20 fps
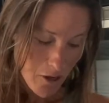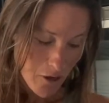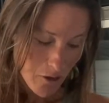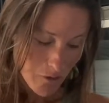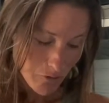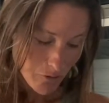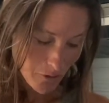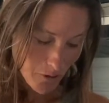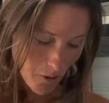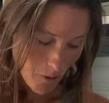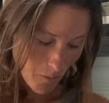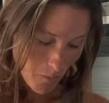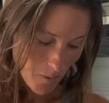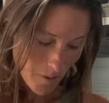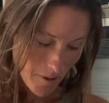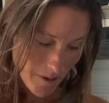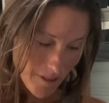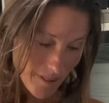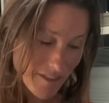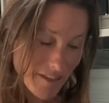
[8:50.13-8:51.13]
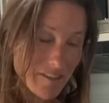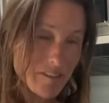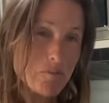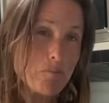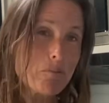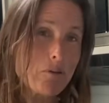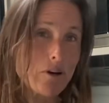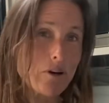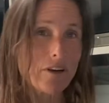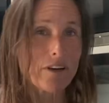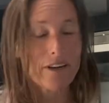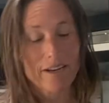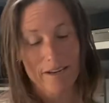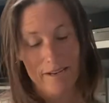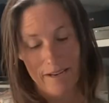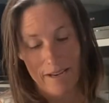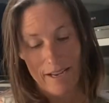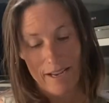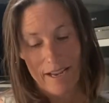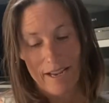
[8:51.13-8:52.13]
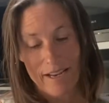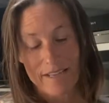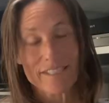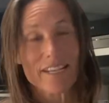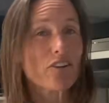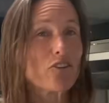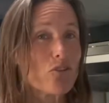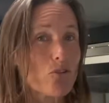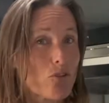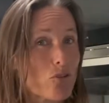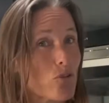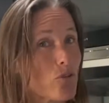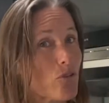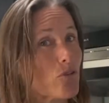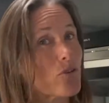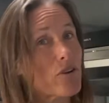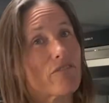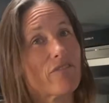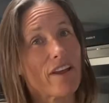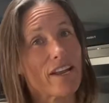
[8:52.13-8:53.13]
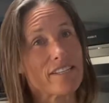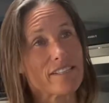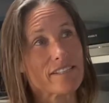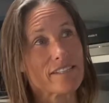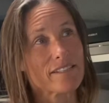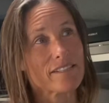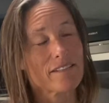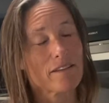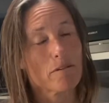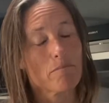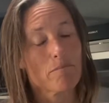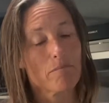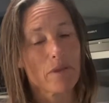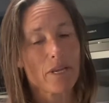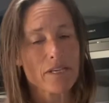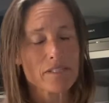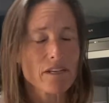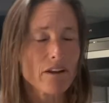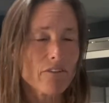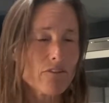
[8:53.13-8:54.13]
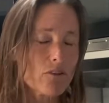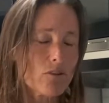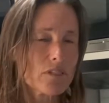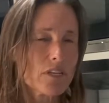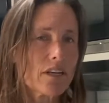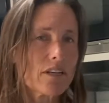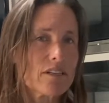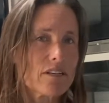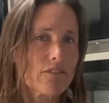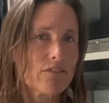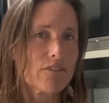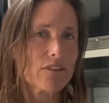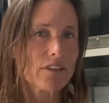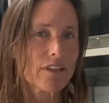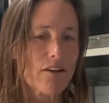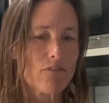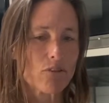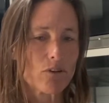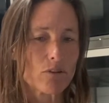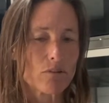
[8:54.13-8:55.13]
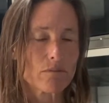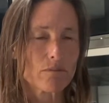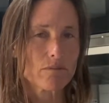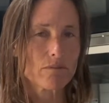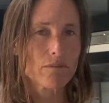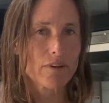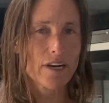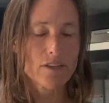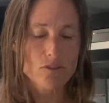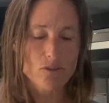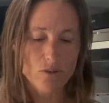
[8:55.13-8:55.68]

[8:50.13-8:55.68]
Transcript: So this book takes you through three phases, because everyone's at a different level, right?